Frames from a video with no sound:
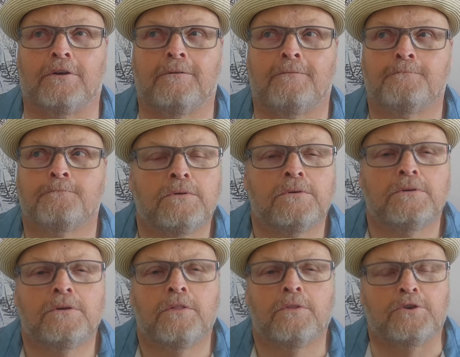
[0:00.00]

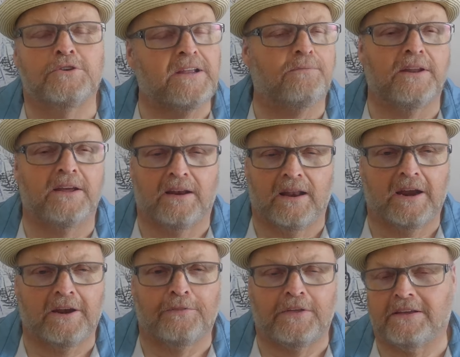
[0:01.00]
There's definitely a
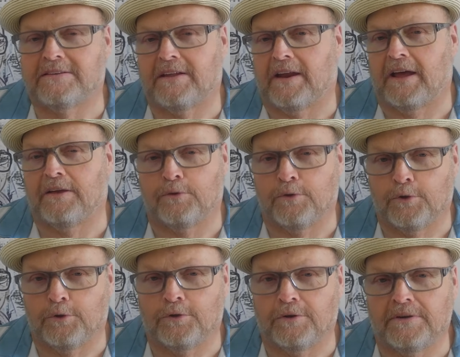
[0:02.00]
lot of things that I've
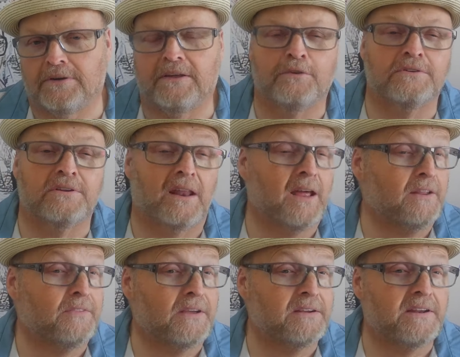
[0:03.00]
learned, and there's a lot
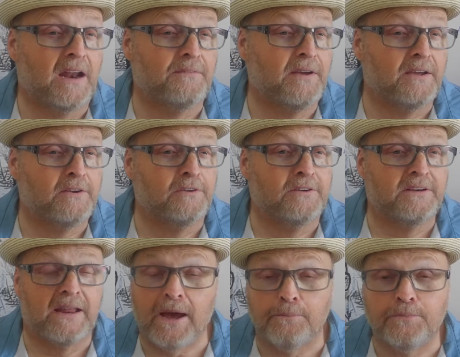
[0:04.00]
of things that I've had to
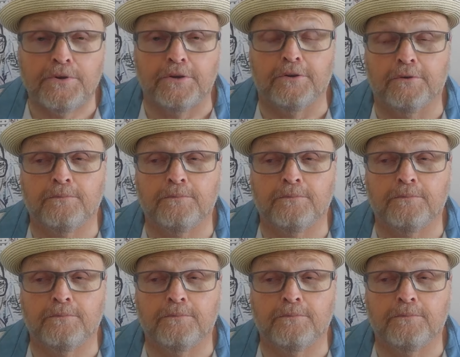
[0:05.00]
adapt to.